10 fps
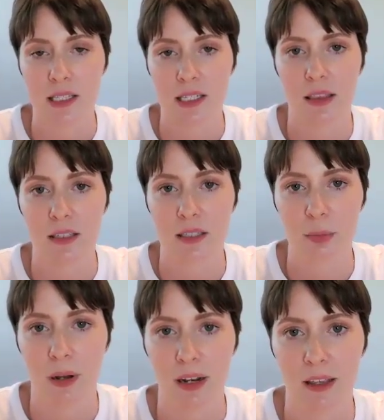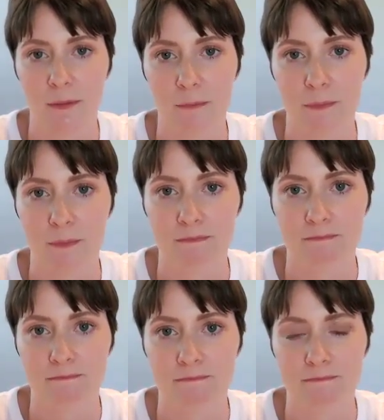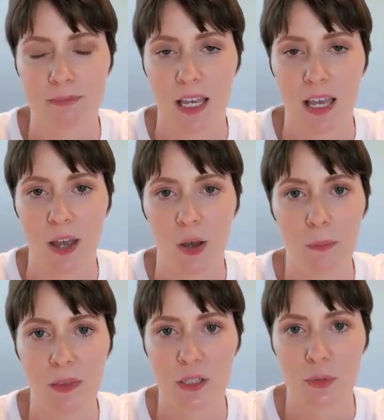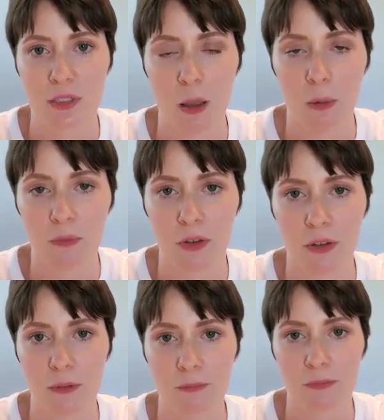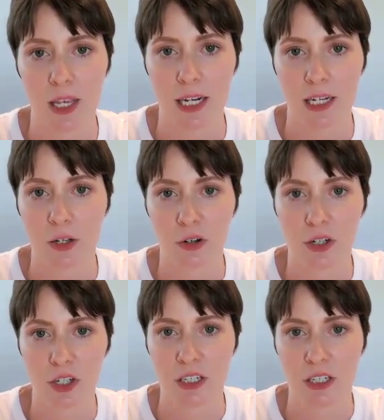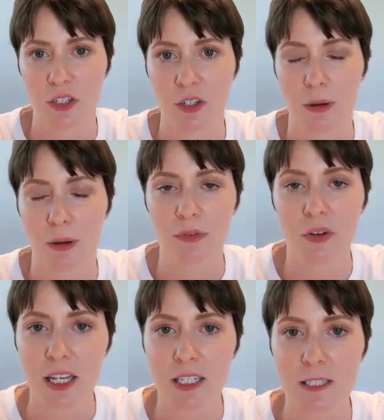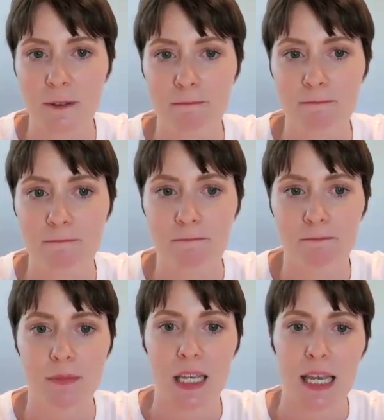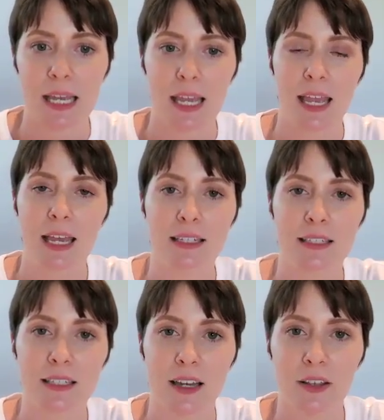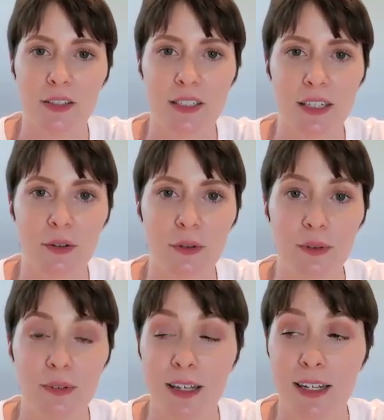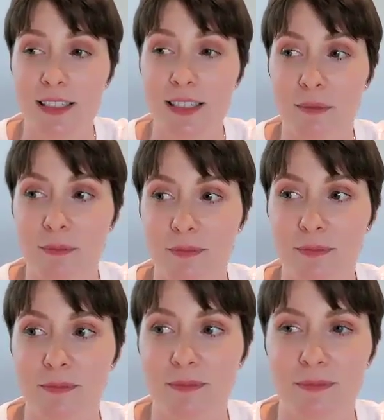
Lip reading: Let's get this money. I hope this was helpful and encouraging to you, my friend, and I'll see you next time.